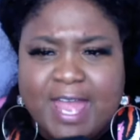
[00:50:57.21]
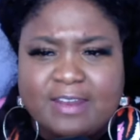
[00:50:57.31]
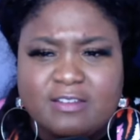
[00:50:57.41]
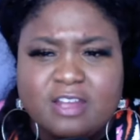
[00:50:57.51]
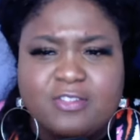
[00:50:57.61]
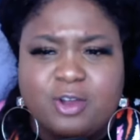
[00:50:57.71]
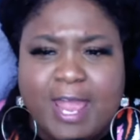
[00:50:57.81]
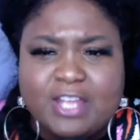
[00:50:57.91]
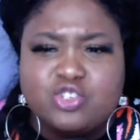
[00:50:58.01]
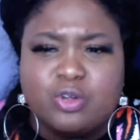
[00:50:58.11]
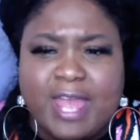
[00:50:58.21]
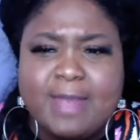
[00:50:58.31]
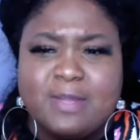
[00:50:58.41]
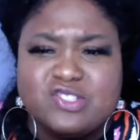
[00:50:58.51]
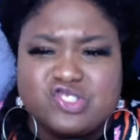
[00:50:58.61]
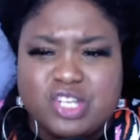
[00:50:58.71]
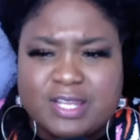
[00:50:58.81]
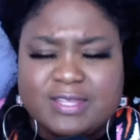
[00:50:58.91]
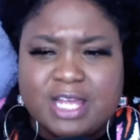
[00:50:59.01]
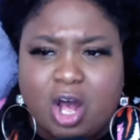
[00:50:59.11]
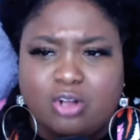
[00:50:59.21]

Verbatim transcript: And another angel came and stood at the